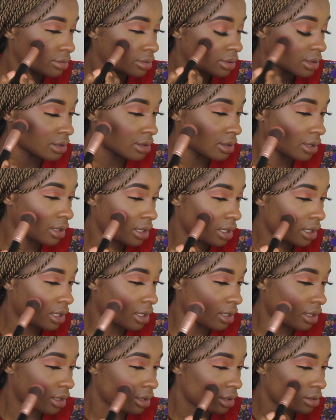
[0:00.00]
because
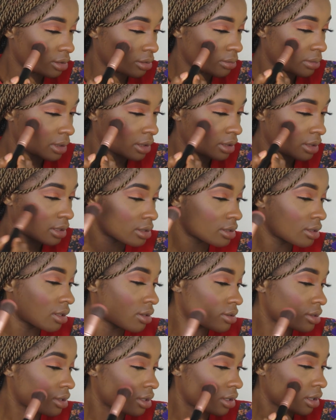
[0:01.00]
again, a little bit of this
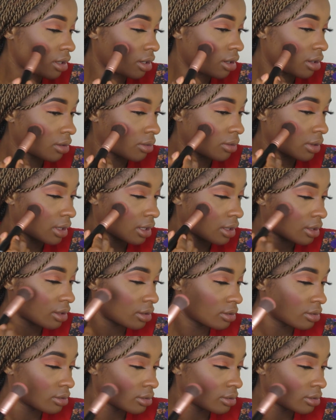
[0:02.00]
goes a long way.